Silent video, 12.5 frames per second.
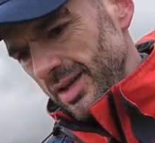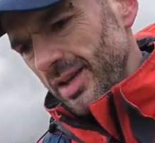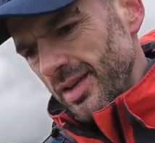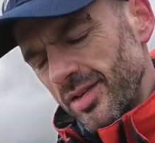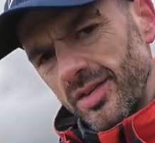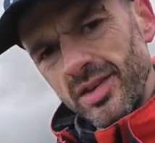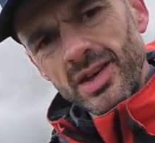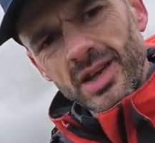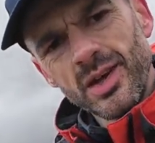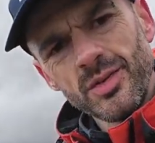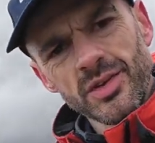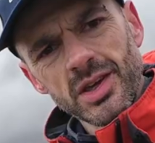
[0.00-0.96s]
So I was thinking,
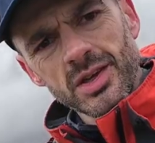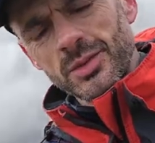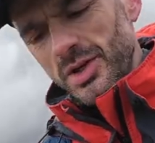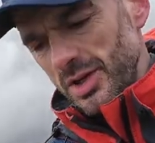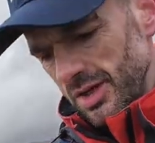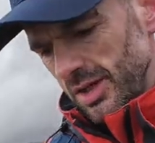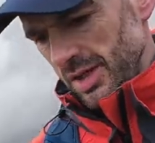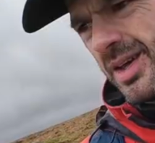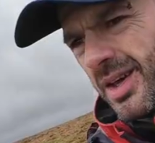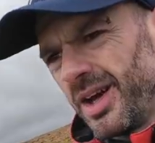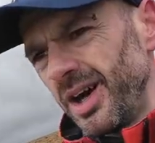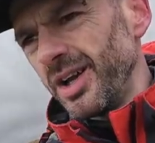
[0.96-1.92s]
how is that going to work?
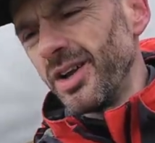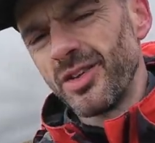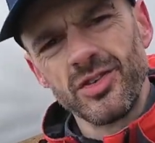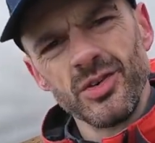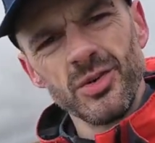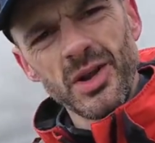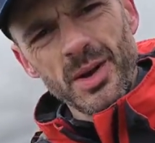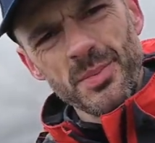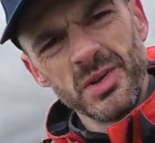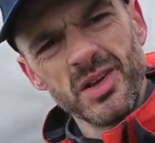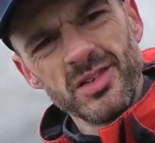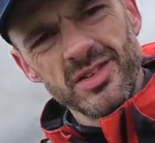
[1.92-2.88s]
I looked it all up
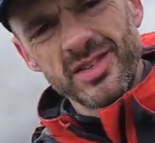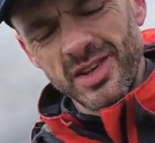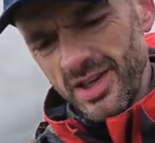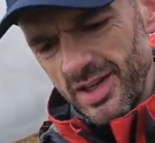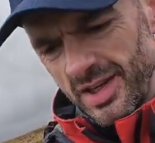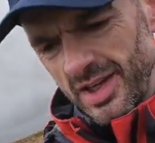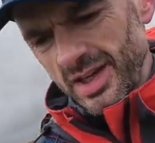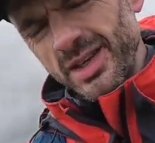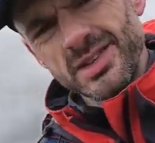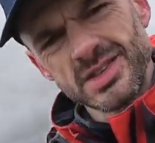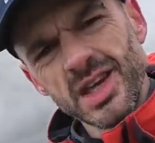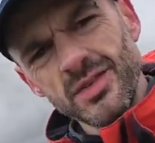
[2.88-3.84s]
and it's
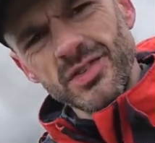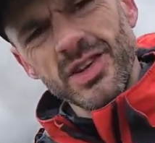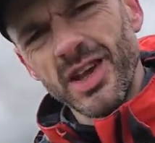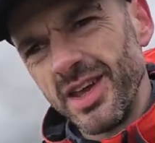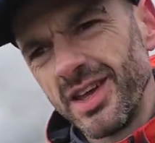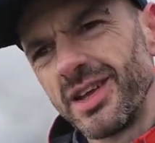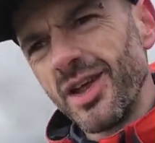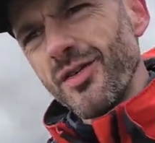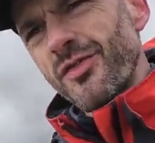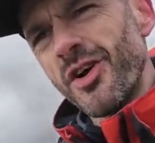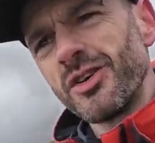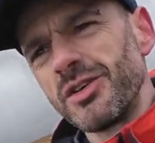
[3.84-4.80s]
safe today. No
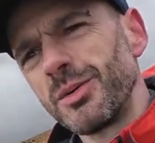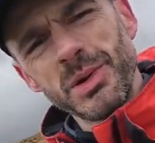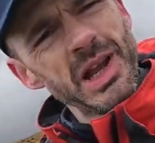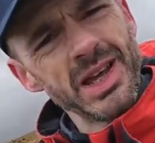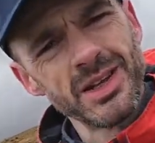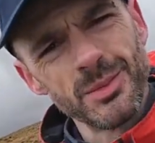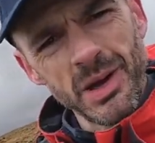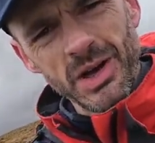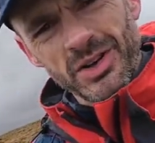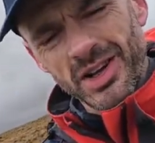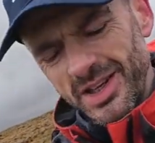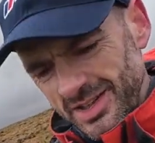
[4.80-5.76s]
firing planned
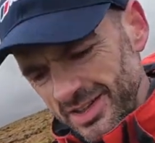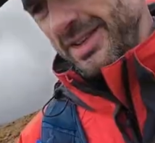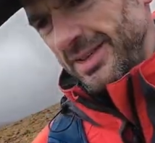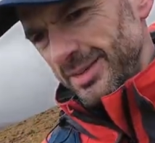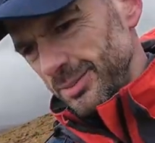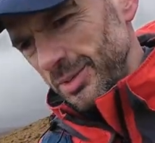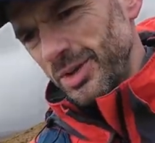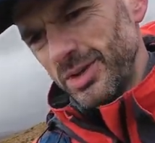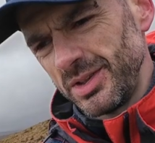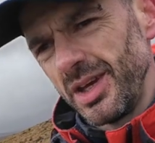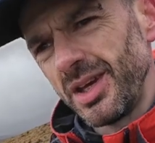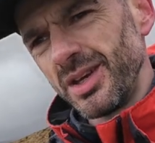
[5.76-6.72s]
apparently. But
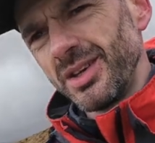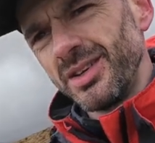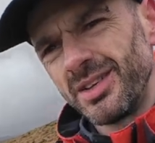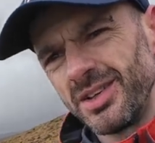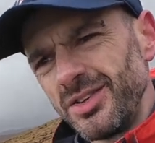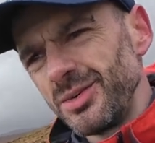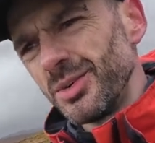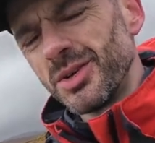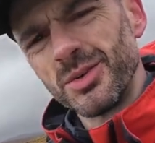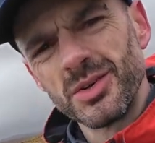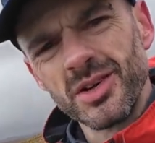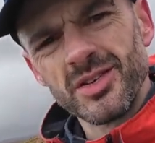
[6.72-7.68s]
yeah, I do wonder
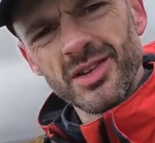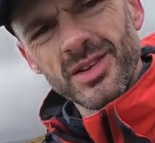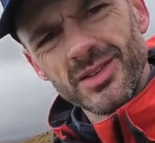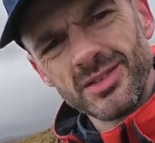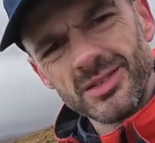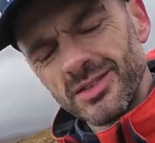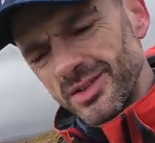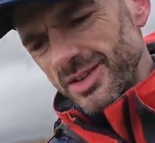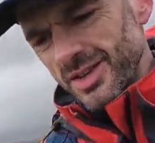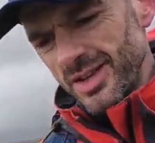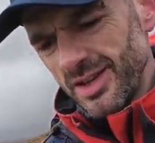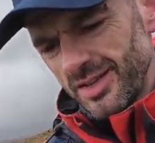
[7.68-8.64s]
what it's like on a day they